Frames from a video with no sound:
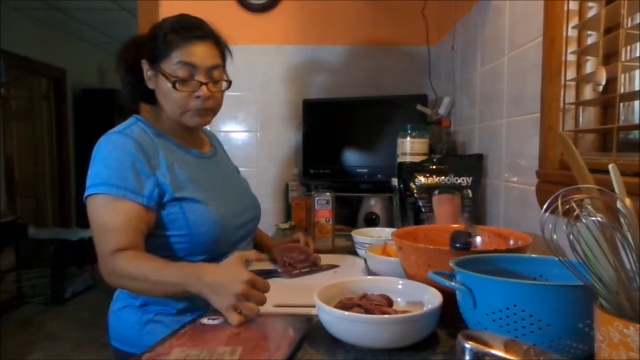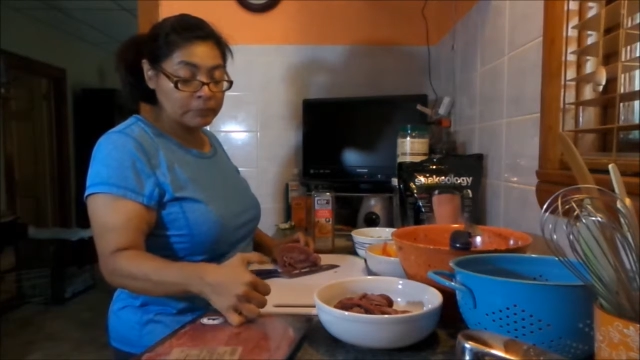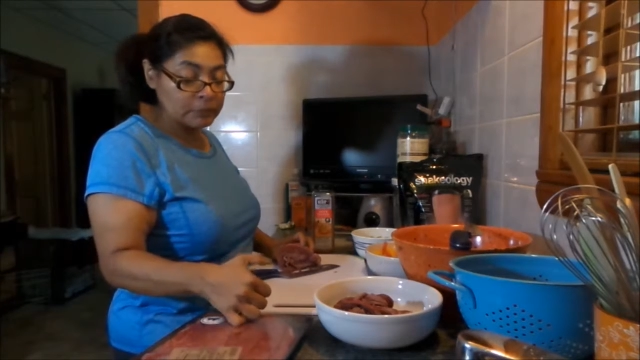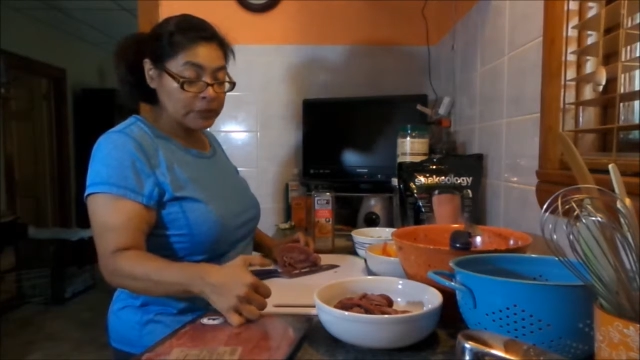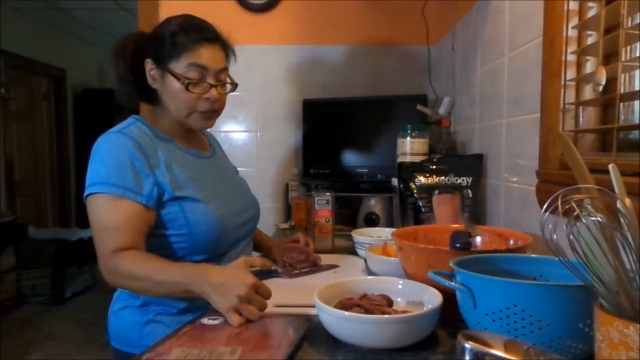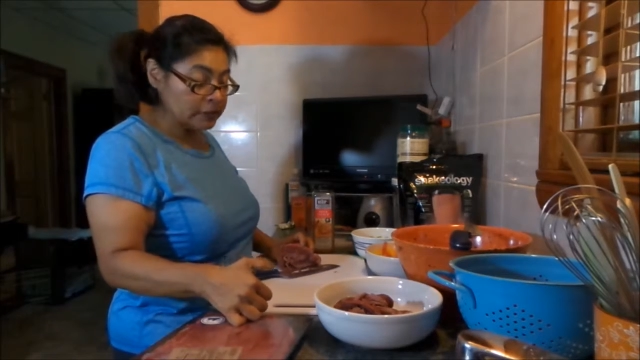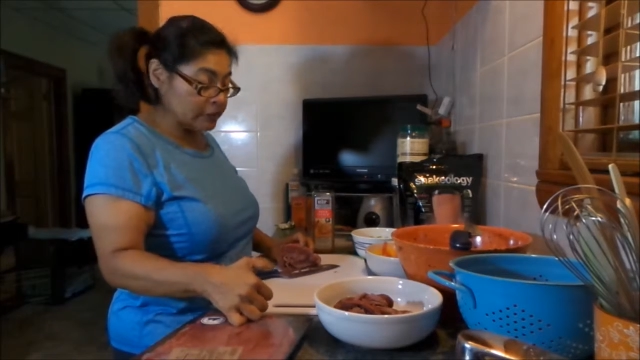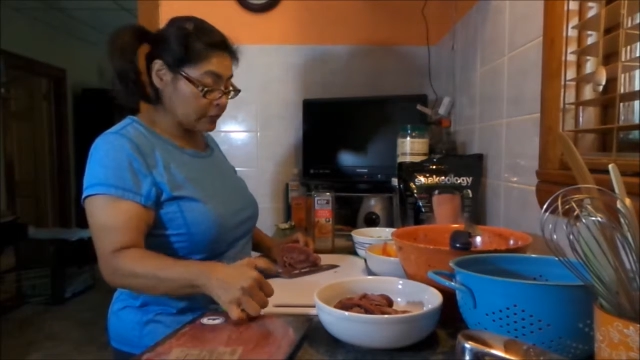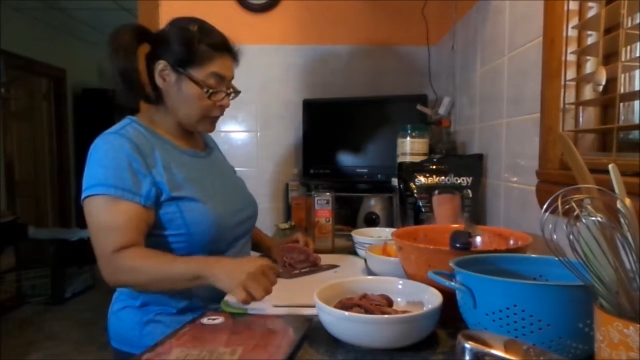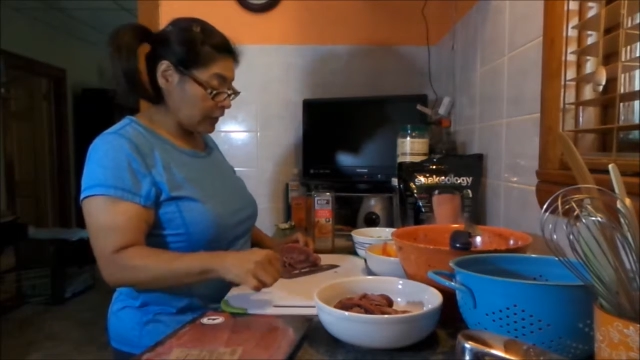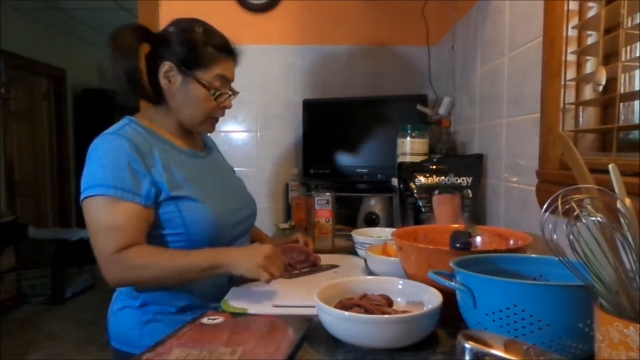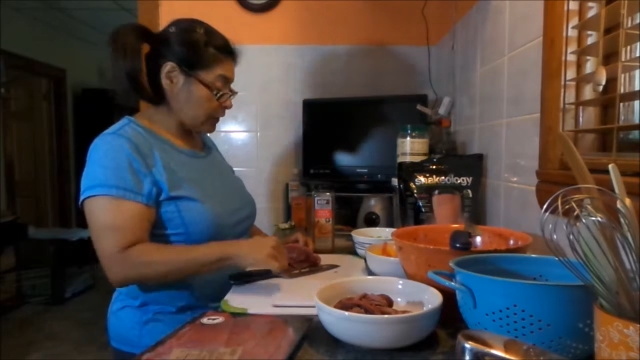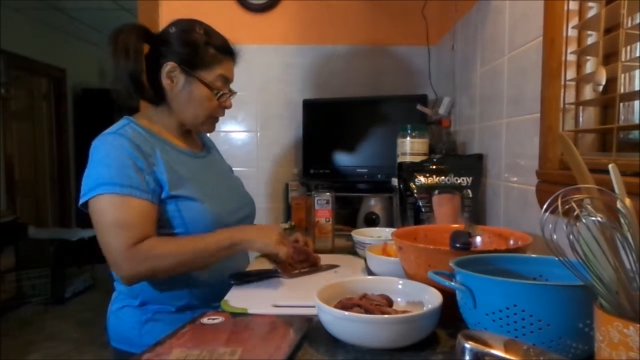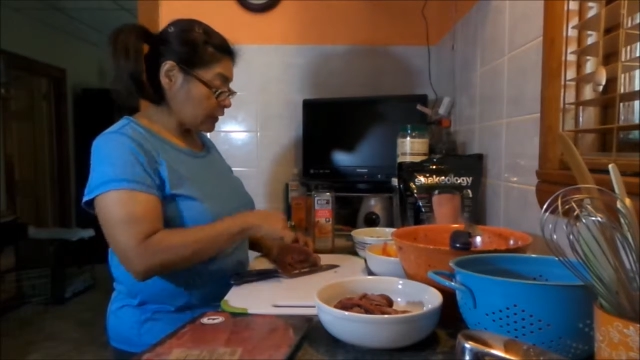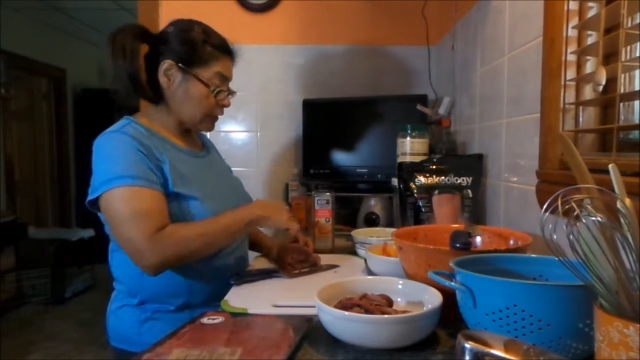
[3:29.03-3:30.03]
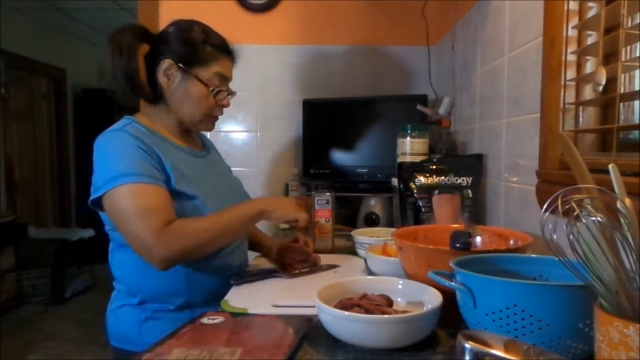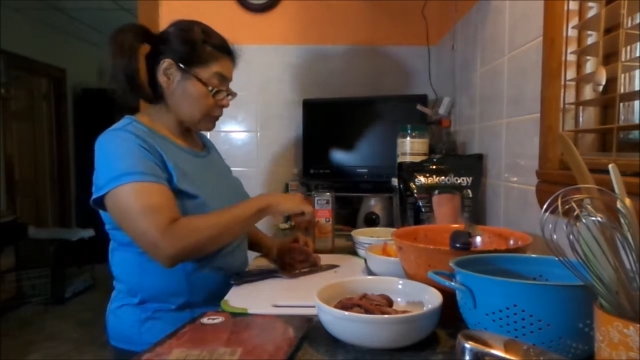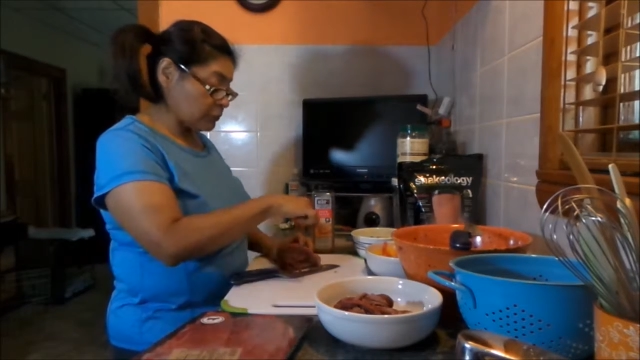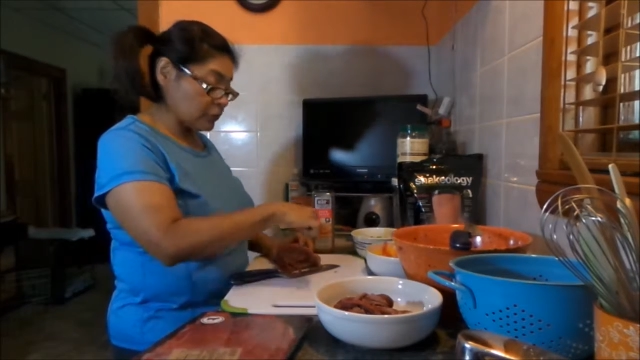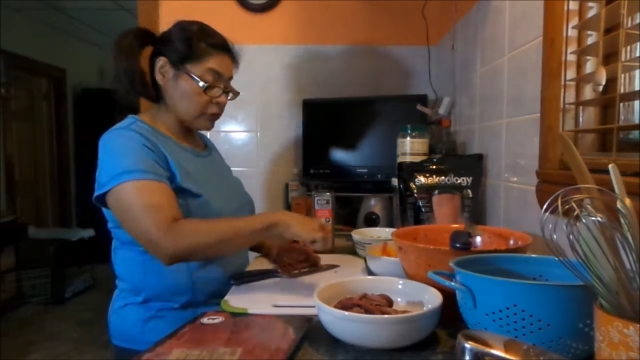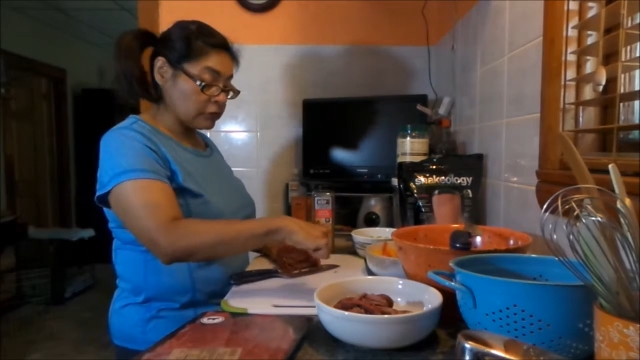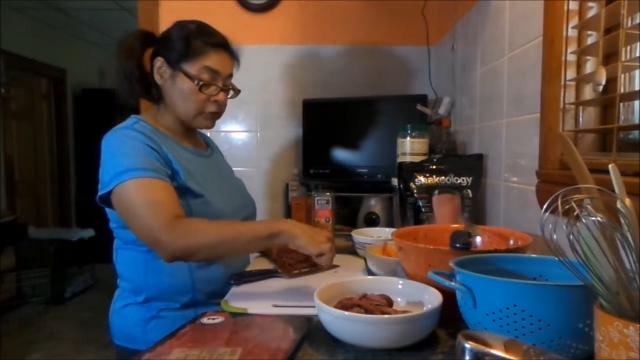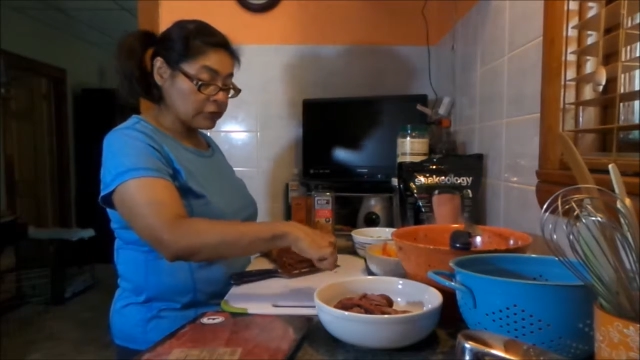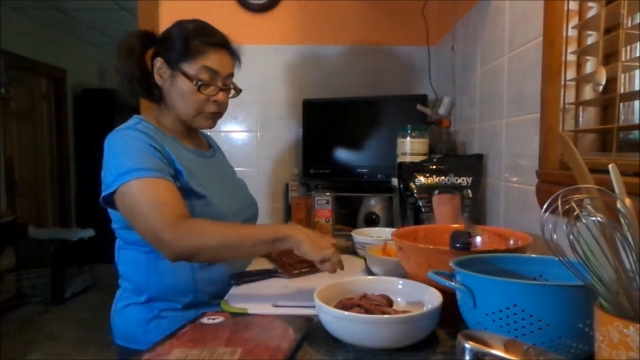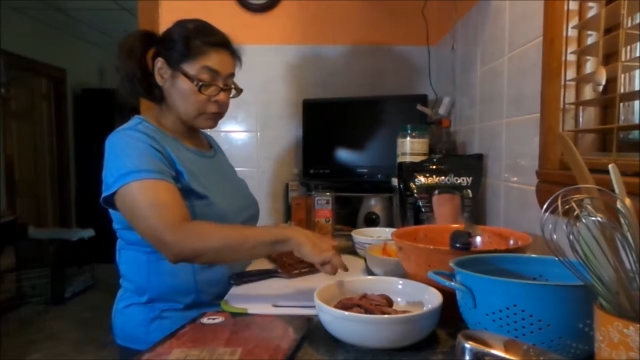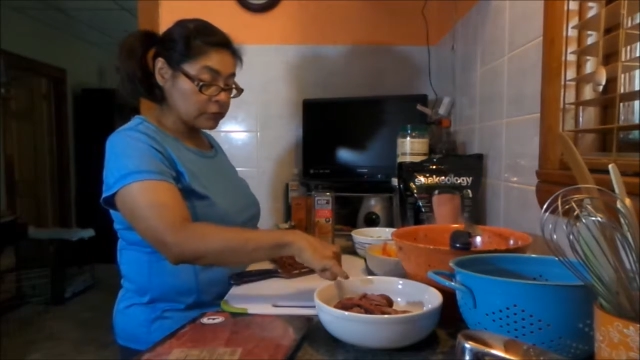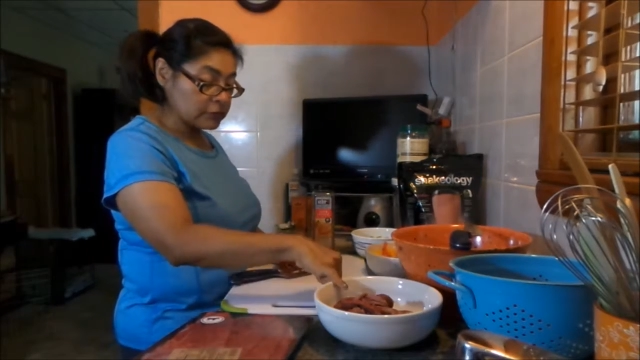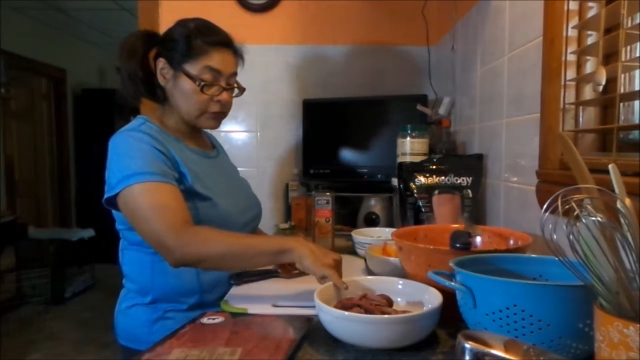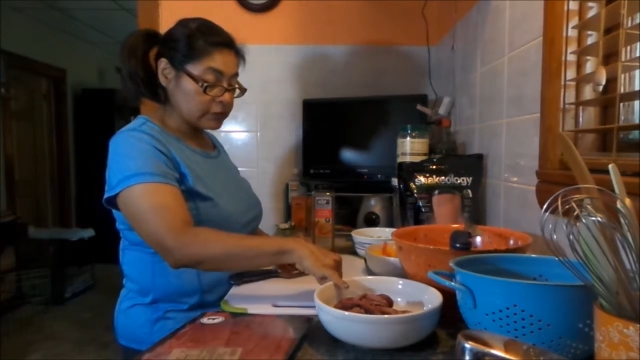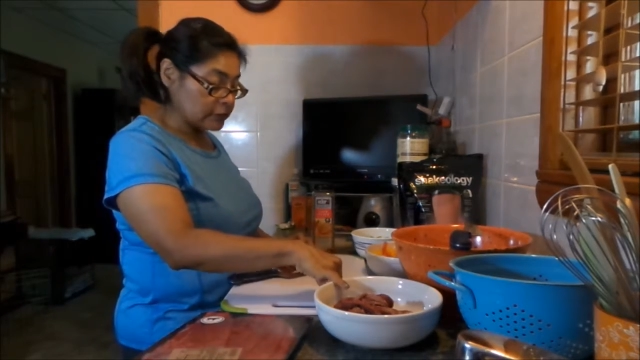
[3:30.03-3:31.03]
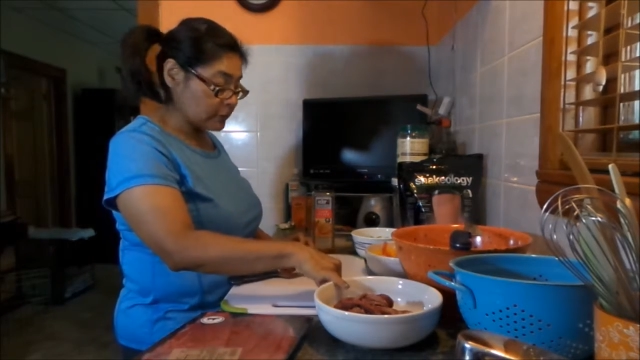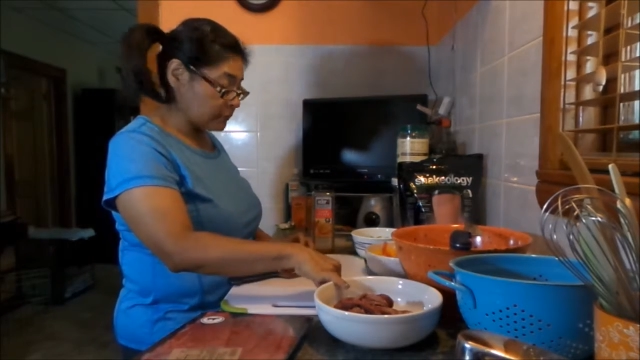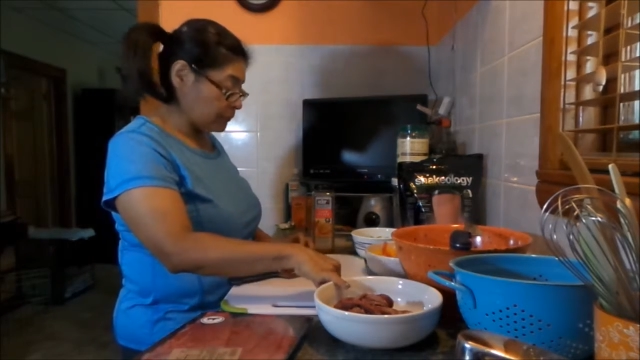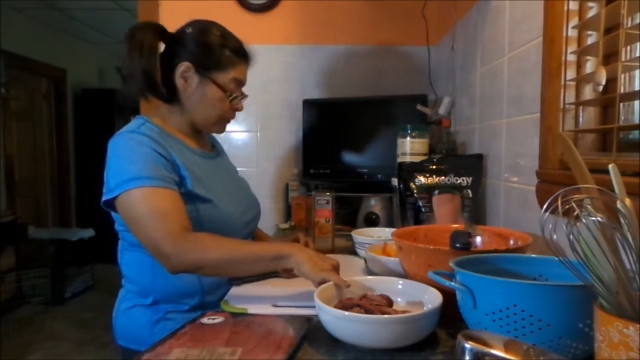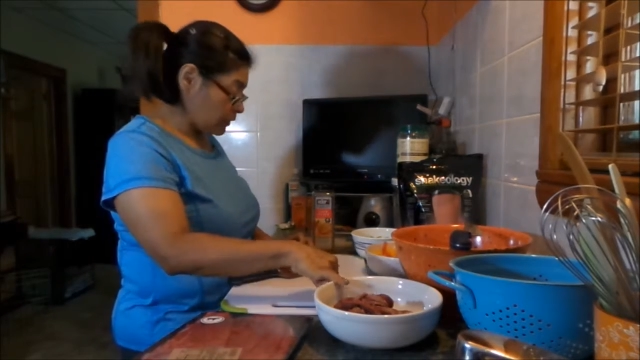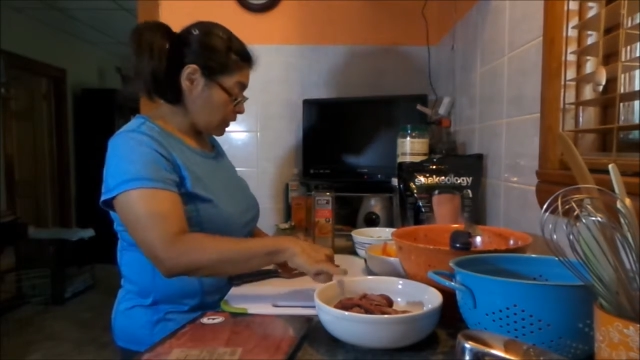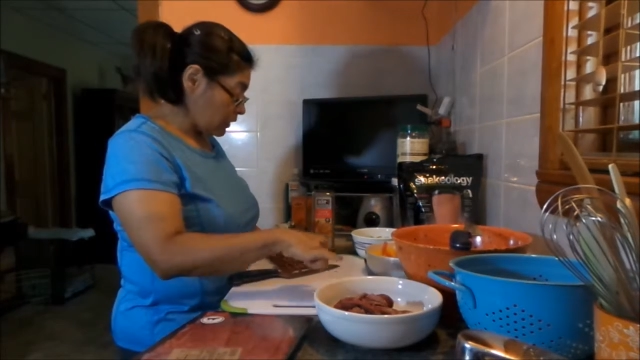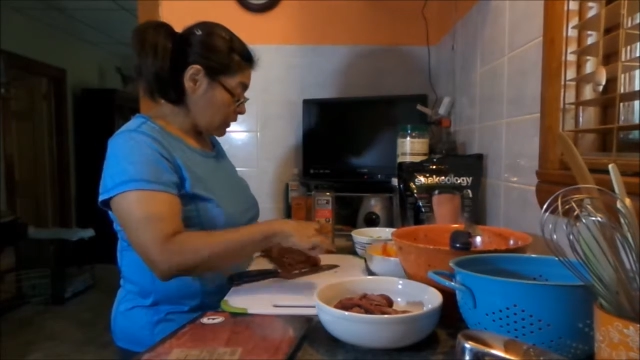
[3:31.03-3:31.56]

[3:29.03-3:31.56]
meat, and then I'll sprinkle it with some